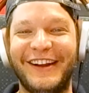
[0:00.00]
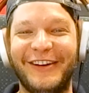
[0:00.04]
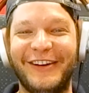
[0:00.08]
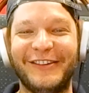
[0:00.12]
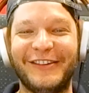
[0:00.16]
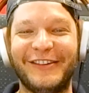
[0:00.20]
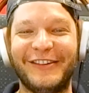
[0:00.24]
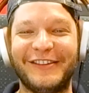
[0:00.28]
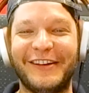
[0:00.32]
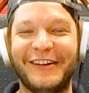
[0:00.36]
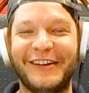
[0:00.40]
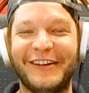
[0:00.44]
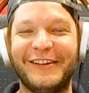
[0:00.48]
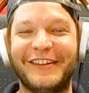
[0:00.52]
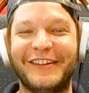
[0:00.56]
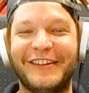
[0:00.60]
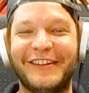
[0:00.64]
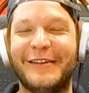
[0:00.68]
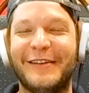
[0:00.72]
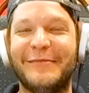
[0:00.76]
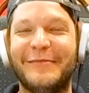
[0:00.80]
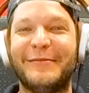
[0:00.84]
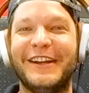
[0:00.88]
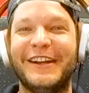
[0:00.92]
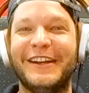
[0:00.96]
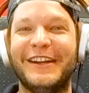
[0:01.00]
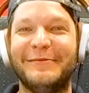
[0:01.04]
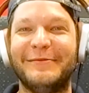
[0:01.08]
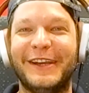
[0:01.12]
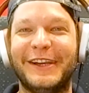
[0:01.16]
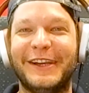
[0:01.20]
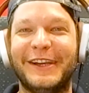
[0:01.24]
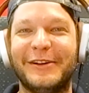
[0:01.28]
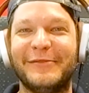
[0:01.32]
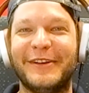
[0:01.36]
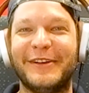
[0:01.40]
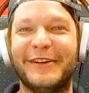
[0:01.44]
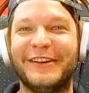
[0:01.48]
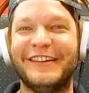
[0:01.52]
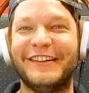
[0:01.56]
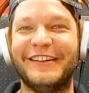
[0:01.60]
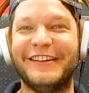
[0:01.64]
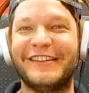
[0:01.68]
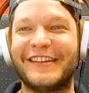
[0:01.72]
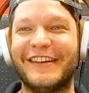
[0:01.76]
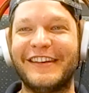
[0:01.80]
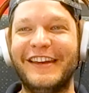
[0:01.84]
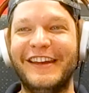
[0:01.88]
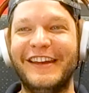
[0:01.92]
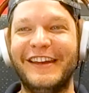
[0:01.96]
sell it to somebody, make your
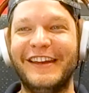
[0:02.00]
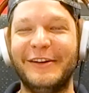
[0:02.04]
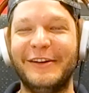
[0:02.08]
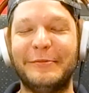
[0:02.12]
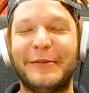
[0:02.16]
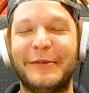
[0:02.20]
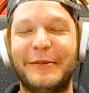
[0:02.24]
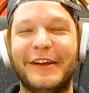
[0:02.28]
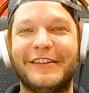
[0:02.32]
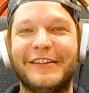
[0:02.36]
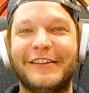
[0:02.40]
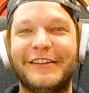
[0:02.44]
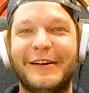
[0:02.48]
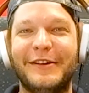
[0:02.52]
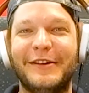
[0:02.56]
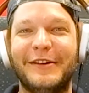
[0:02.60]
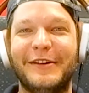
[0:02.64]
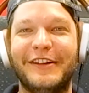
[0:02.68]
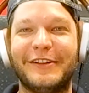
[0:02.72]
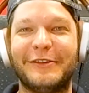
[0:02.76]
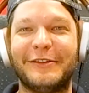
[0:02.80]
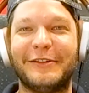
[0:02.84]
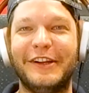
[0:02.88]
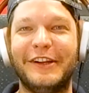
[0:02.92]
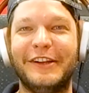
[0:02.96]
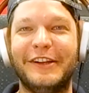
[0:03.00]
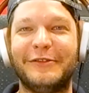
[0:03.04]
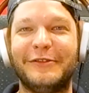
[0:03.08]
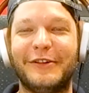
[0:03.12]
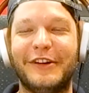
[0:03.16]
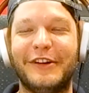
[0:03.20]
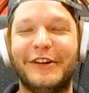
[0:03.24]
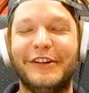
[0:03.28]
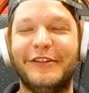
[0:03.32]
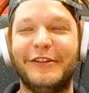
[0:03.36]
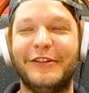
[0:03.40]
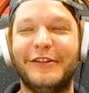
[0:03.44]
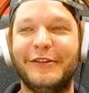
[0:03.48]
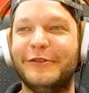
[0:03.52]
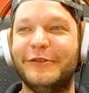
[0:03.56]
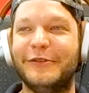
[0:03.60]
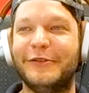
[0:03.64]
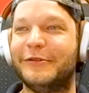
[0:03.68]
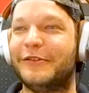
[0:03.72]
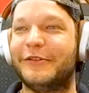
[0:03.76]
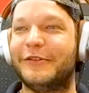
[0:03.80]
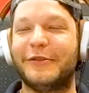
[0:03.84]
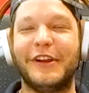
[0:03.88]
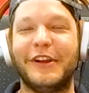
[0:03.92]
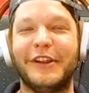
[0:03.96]
millions by the time you're like 22,
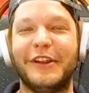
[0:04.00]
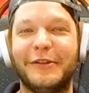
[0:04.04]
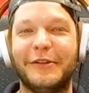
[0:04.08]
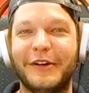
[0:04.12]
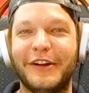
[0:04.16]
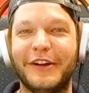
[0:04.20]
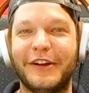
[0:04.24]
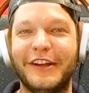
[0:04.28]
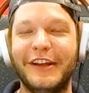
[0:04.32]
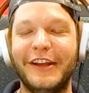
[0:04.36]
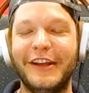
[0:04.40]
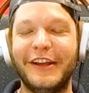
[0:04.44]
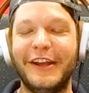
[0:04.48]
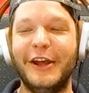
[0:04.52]
23.